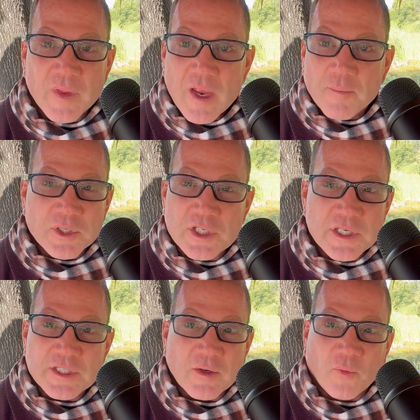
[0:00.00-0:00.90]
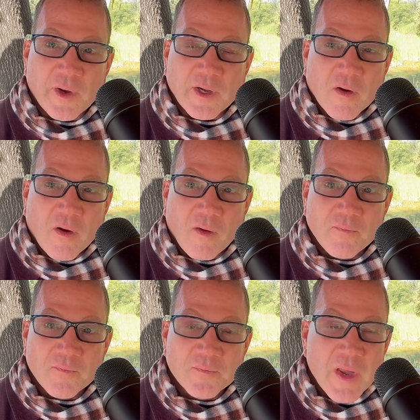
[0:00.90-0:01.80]
But she didn't seem worried at all.
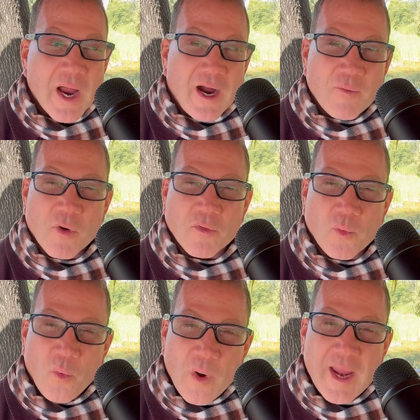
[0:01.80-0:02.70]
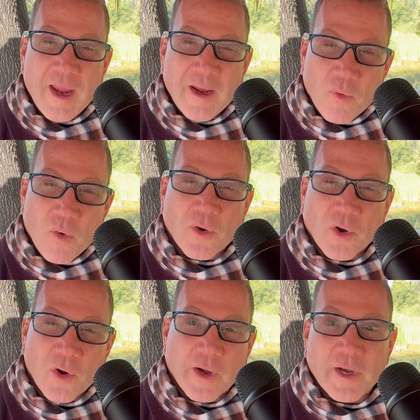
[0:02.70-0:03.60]
I'm worth way more to
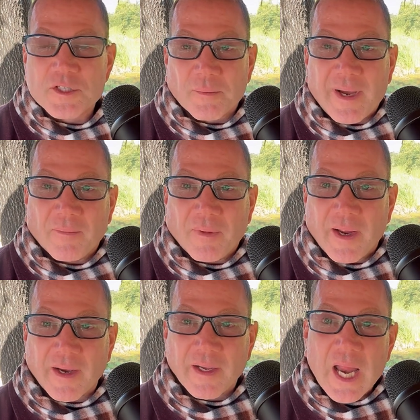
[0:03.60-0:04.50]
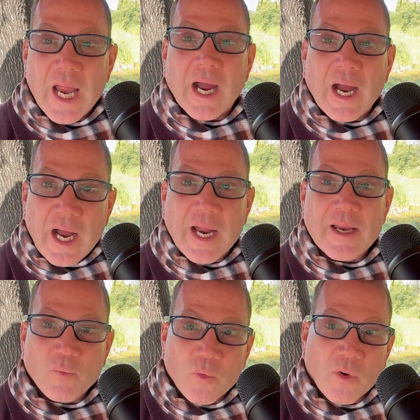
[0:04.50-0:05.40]
her. Here's the bottom line.
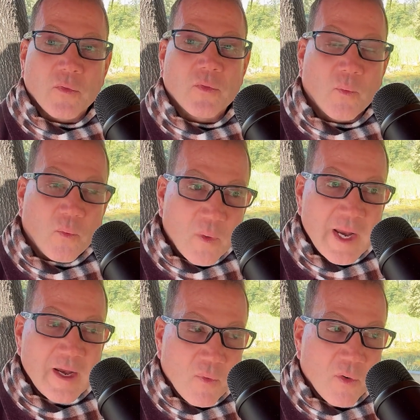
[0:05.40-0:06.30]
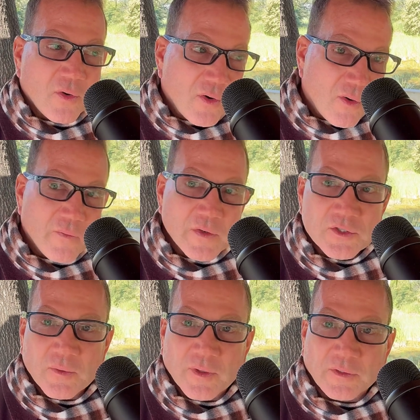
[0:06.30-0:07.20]
I'm worth way more to her than
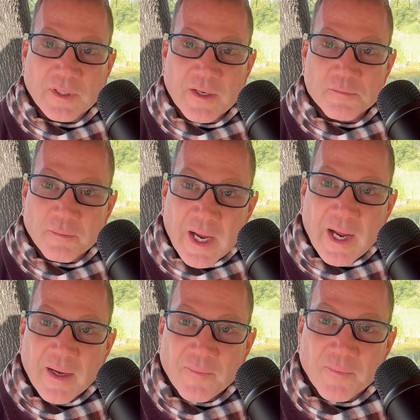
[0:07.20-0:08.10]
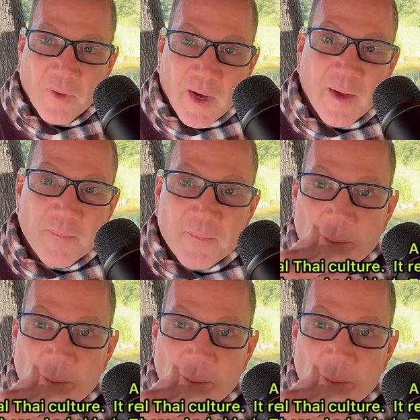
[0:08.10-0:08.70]
200,000 baht, right?